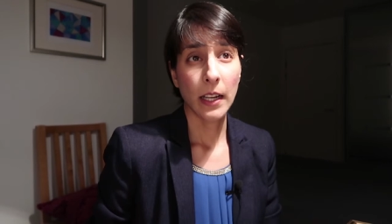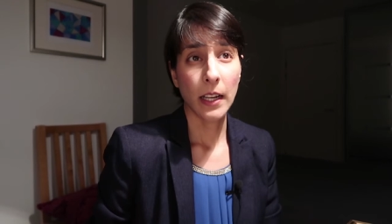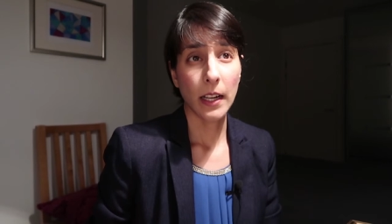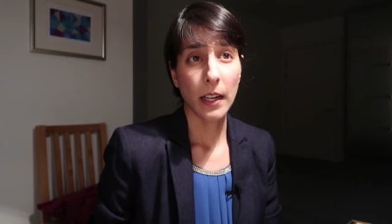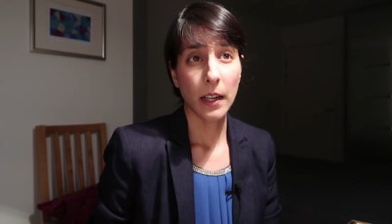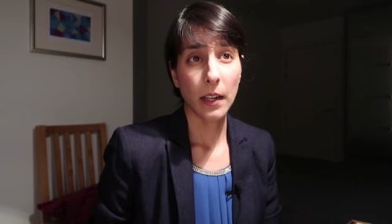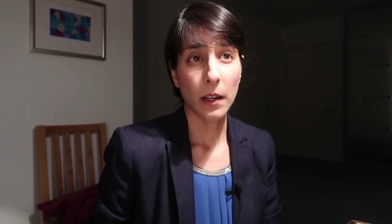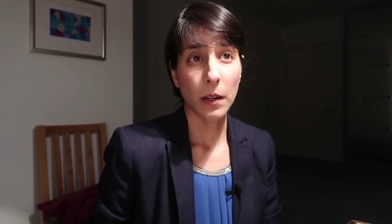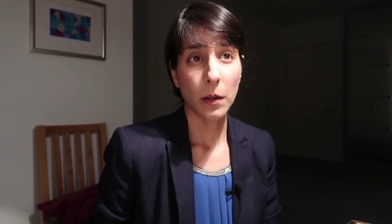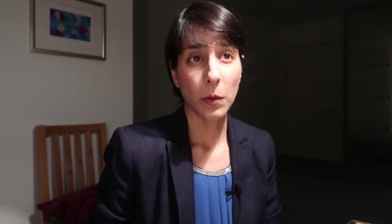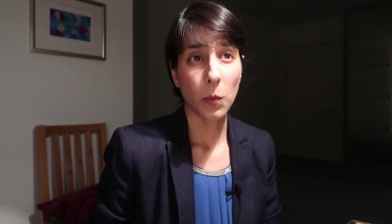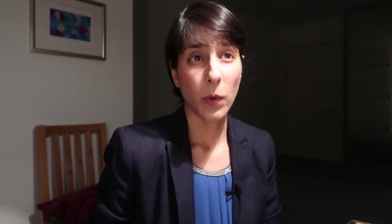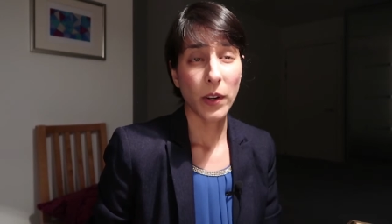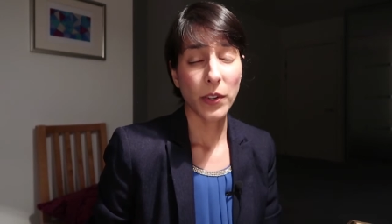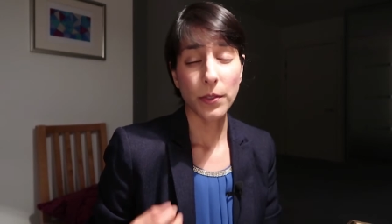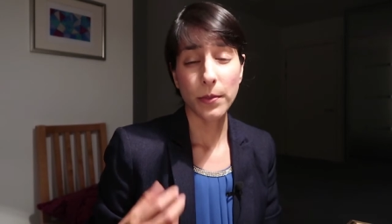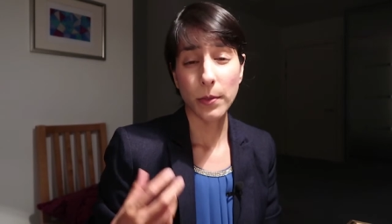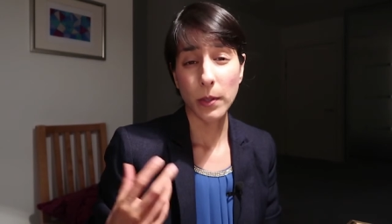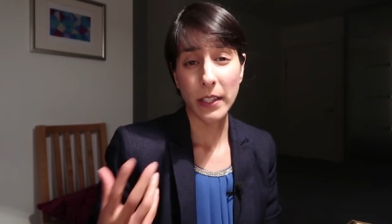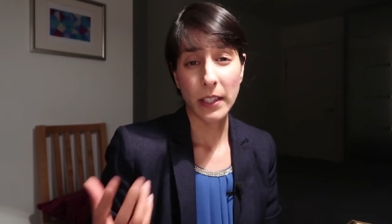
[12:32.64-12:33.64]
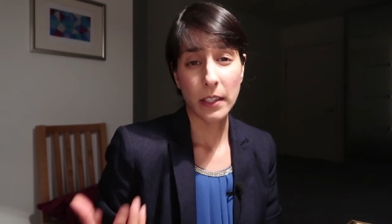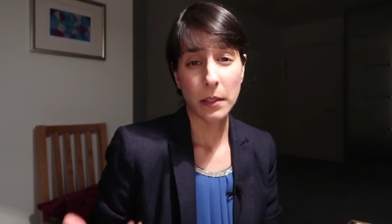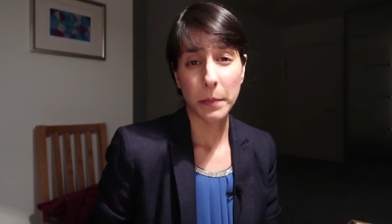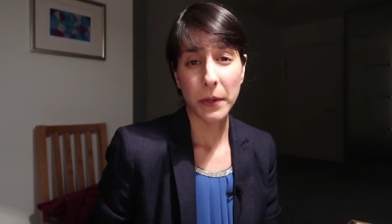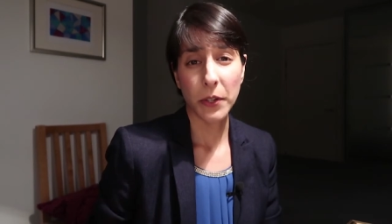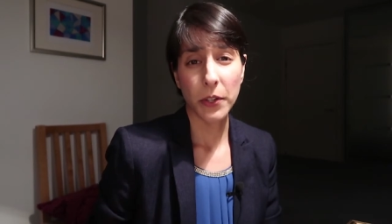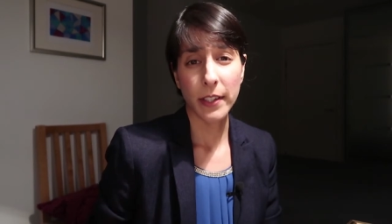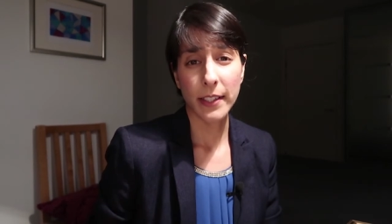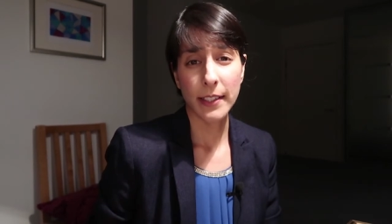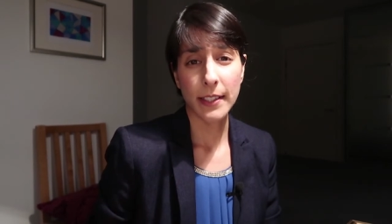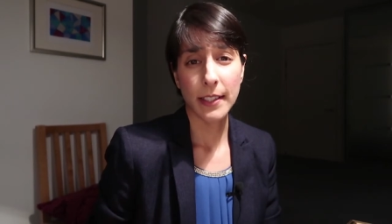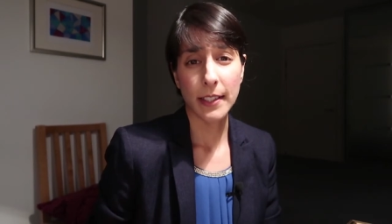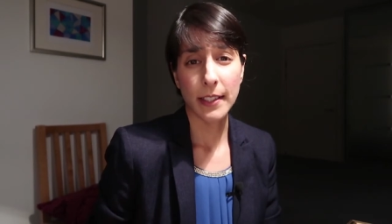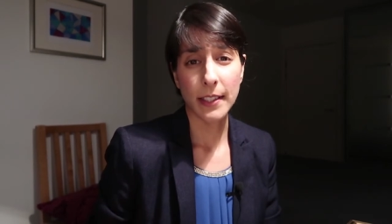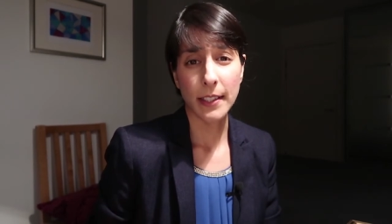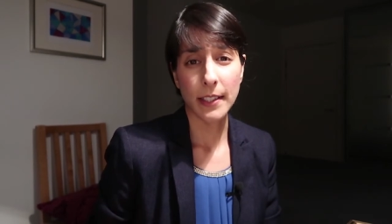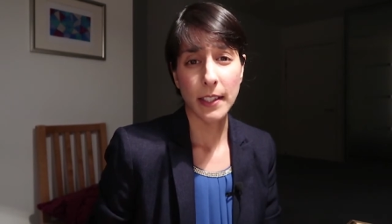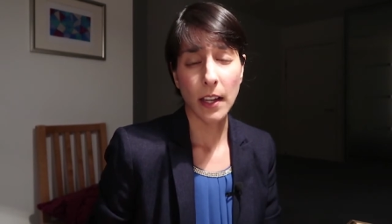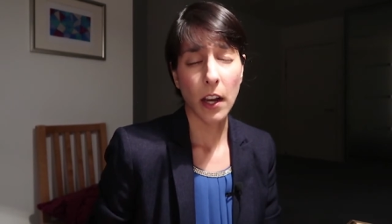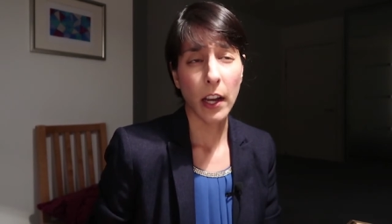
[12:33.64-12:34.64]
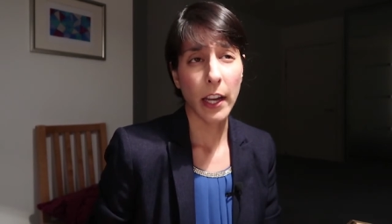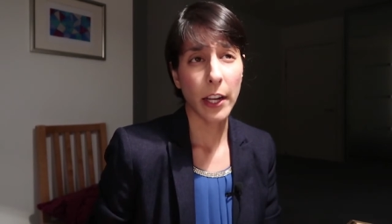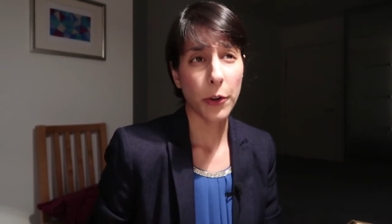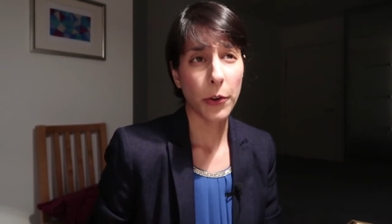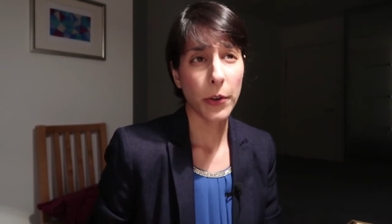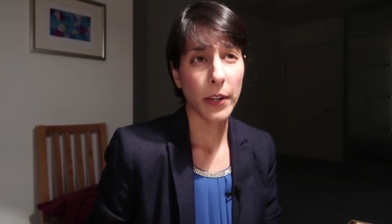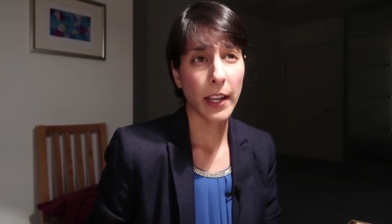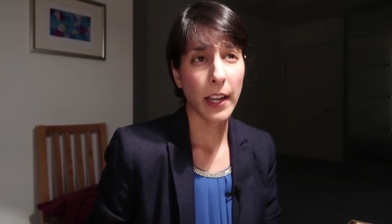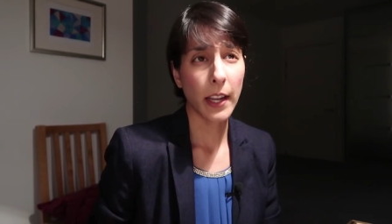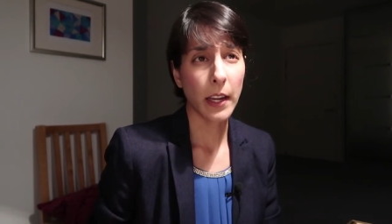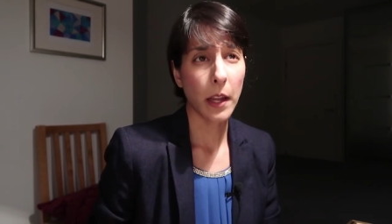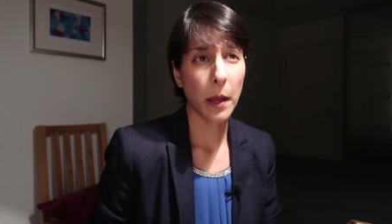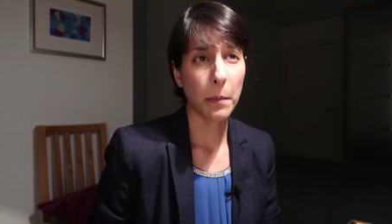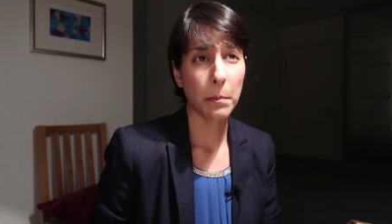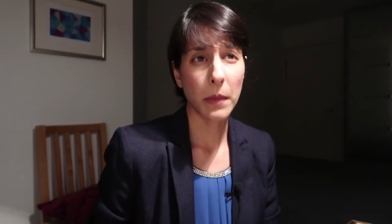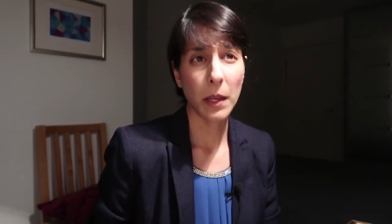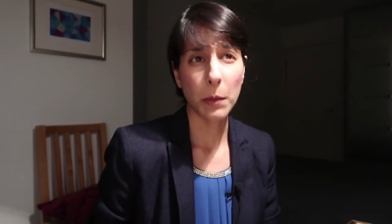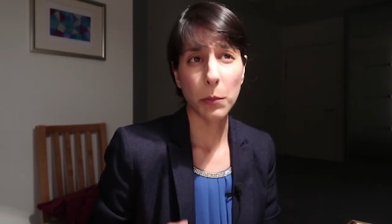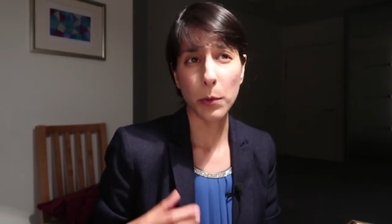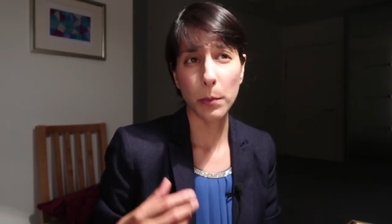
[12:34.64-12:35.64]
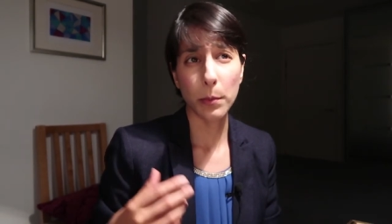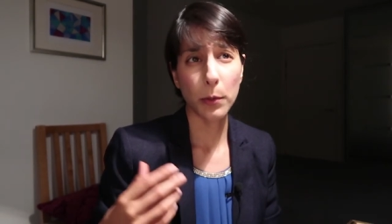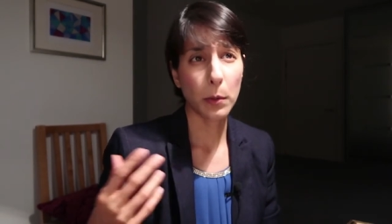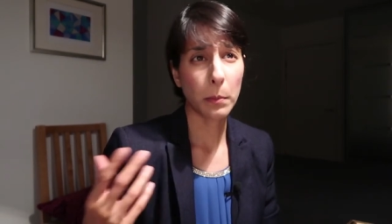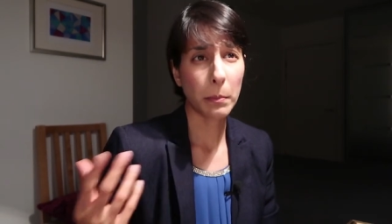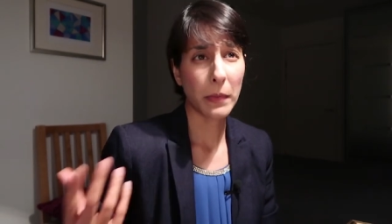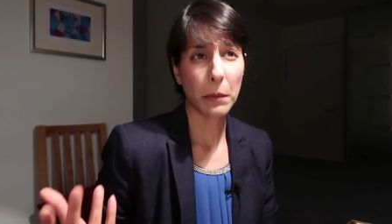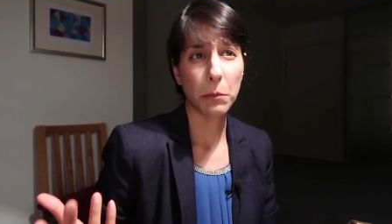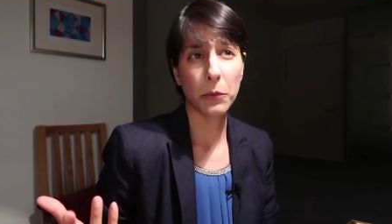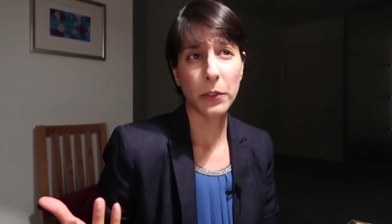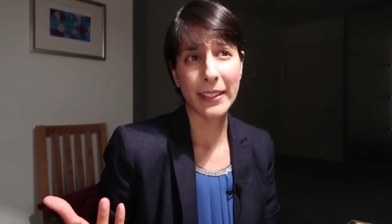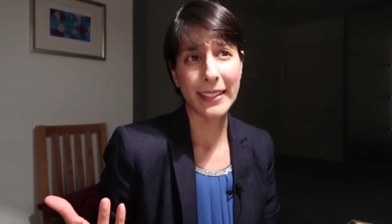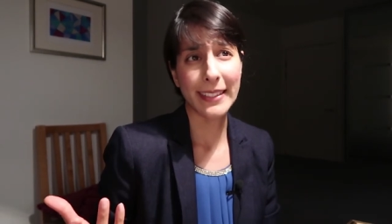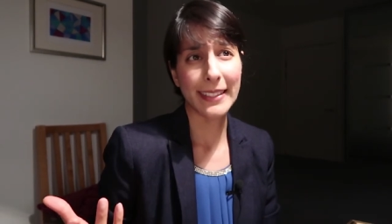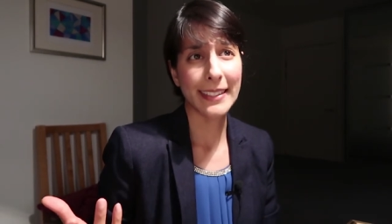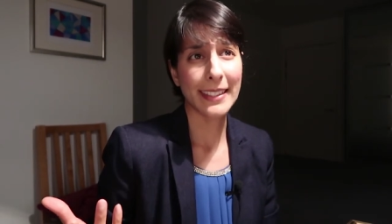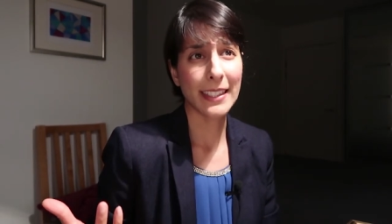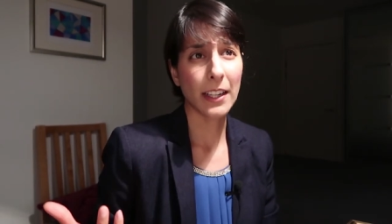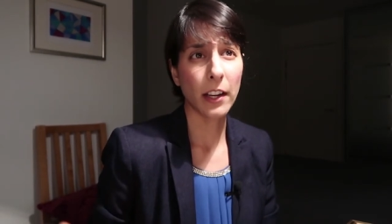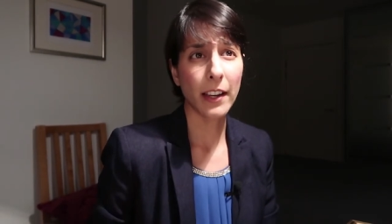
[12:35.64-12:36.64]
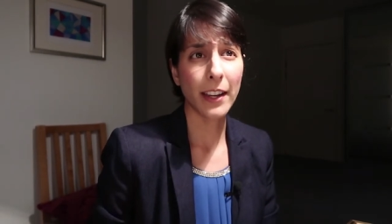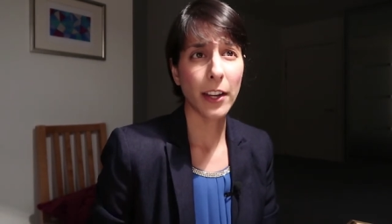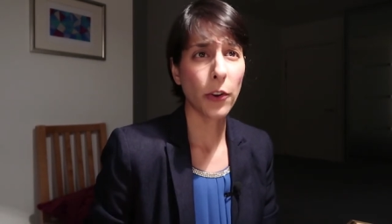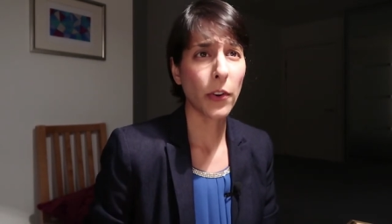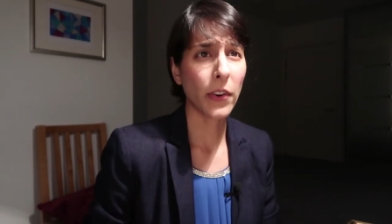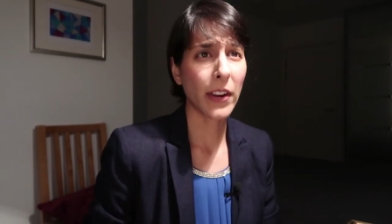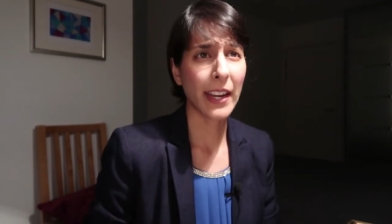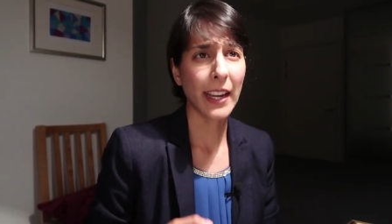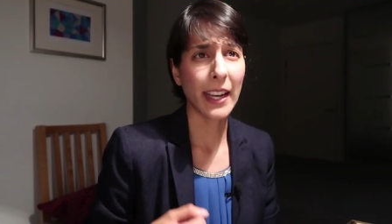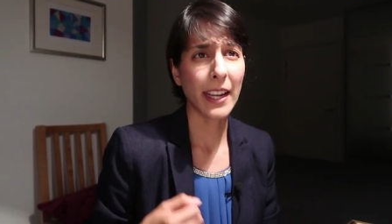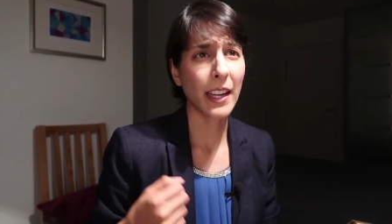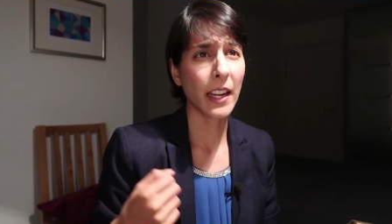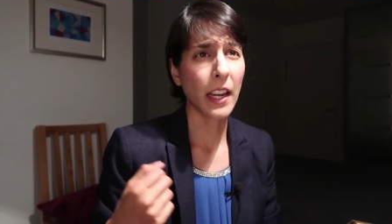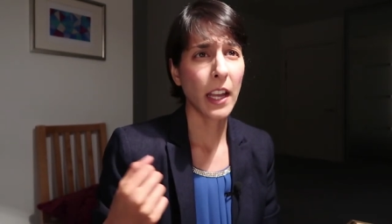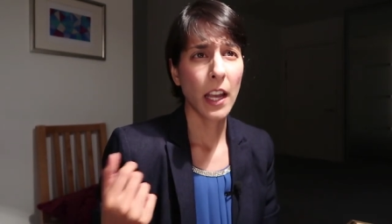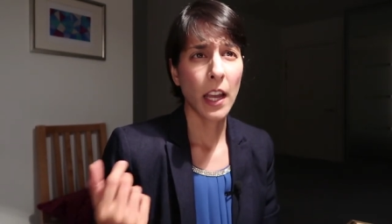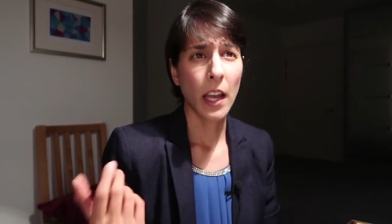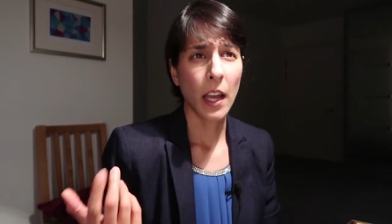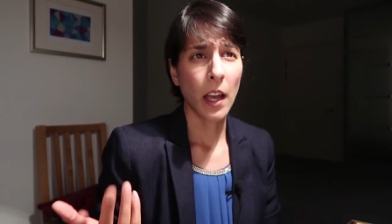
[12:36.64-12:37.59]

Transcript: uh, wonderful experiences, I create memorable memories, I create